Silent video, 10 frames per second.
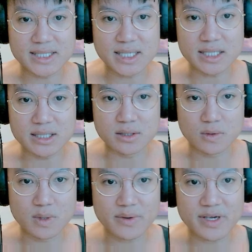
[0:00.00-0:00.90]
said is
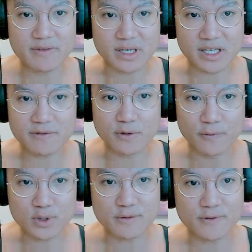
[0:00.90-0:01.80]
don't worry if the gift you
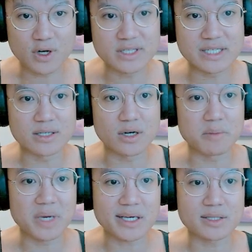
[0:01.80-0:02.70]
voted for did not
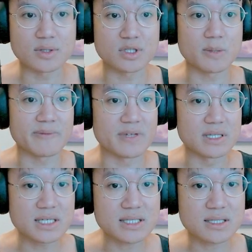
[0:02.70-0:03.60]
make it to the top of the
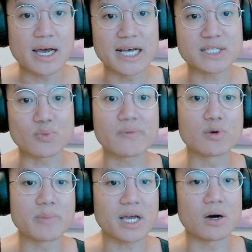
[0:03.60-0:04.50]
list as we will
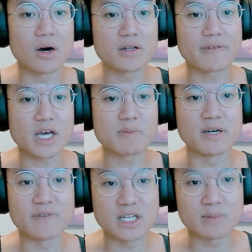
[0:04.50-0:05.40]
make all of them
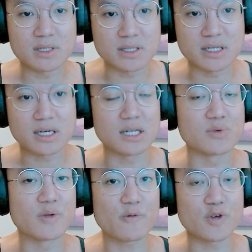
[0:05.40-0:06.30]
available in the
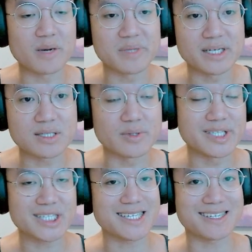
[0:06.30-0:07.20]
Halloween free update. So it's
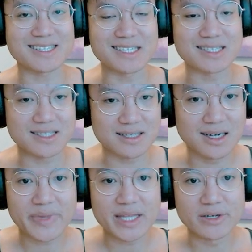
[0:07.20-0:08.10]
just like a teaser.
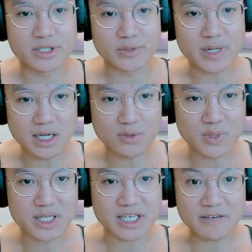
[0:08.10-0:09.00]
Now during
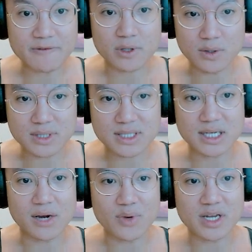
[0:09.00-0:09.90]
Halloween, gift codes
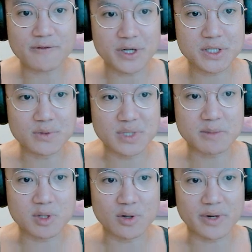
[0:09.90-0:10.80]
are ready for you to
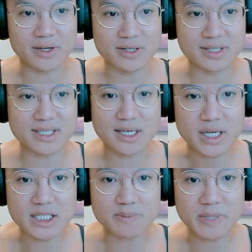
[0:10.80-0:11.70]
redeem gold records.
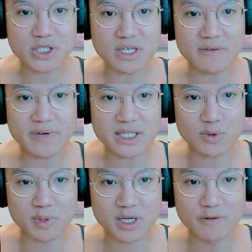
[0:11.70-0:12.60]
A special event
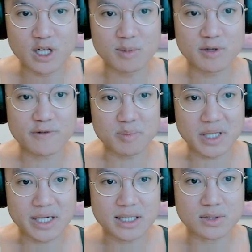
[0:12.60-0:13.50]
will be available for
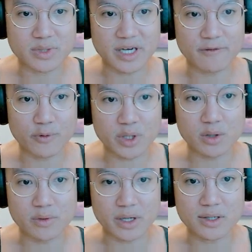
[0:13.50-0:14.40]
players to get free
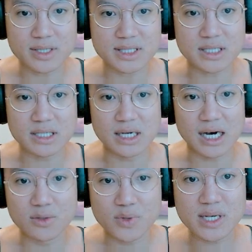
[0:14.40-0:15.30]
gold records, a
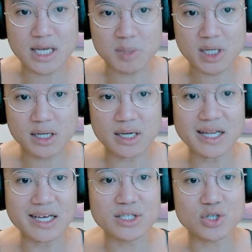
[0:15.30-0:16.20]
Halloween name card,
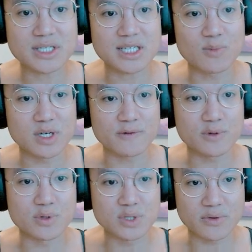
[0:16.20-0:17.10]
and enjoy some wonderful
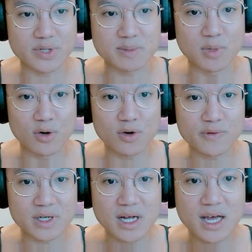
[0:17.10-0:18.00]
news stories.
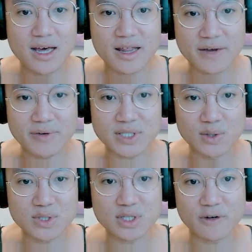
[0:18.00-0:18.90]
Moreover, there is
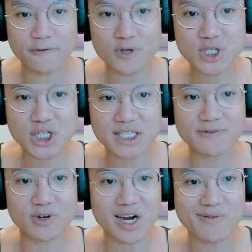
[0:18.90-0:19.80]
also a free chance
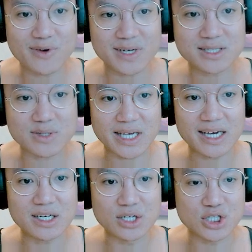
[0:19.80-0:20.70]
for everyone to
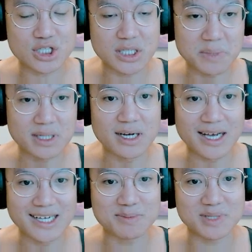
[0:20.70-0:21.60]
get a Shimmer
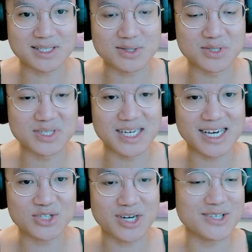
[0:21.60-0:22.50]
Esper. So they
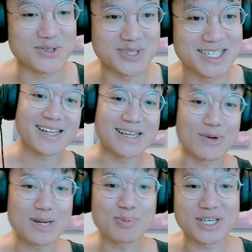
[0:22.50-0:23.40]
are trying to, they're
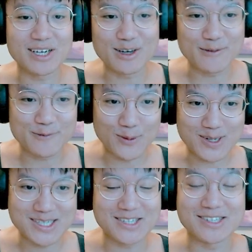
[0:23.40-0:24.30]
really putting a lot of
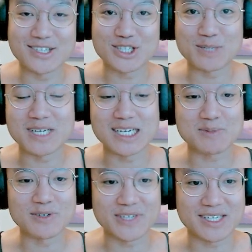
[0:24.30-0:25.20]
focus on the Shimmer
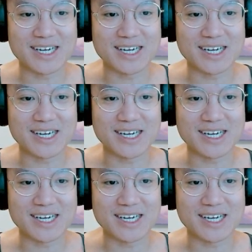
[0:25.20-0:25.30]
Esper over here.